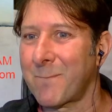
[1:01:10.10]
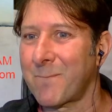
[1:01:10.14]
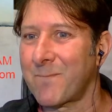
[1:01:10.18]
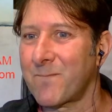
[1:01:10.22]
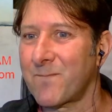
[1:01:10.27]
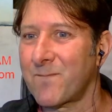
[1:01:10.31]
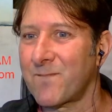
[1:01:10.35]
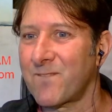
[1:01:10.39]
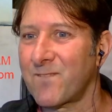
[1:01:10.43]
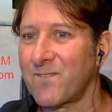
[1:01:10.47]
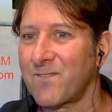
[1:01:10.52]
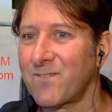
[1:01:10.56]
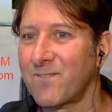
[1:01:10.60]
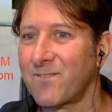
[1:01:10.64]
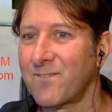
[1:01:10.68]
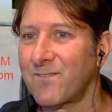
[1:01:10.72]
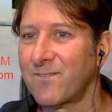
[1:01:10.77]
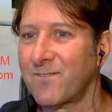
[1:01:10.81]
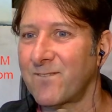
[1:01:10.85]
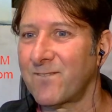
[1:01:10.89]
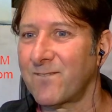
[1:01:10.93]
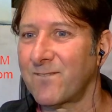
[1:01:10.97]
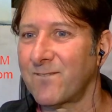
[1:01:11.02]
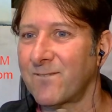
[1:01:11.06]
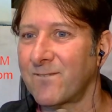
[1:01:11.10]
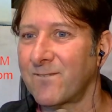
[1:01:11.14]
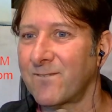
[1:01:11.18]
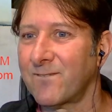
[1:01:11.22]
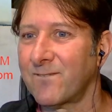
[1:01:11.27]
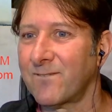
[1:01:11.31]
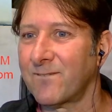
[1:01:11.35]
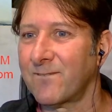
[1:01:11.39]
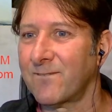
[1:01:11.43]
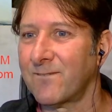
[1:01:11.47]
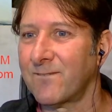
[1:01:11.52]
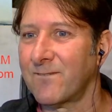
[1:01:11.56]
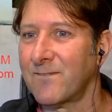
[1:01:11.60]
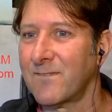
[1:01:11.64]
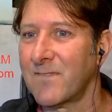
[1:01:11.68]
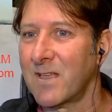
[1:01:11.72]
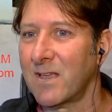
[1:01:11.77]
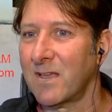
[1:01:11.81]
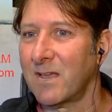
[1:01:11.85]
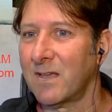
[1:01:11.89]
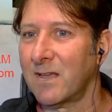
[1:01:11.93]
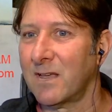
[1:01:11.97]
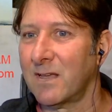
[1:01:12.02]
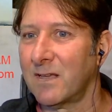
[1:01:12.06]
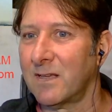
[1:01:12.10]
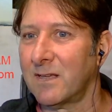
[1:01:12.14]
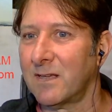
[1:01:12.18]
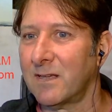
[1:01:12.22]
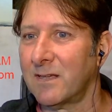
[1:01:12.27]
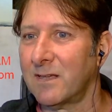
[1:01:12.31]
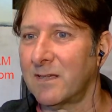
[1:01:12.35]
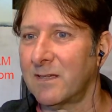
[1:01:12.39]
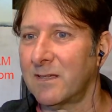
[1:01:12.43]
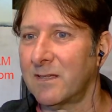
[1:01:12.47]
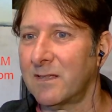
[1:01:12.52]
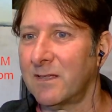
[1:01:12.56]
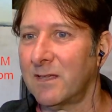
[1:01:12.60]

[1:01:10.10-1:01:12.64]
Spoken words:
I'll also have running backlines.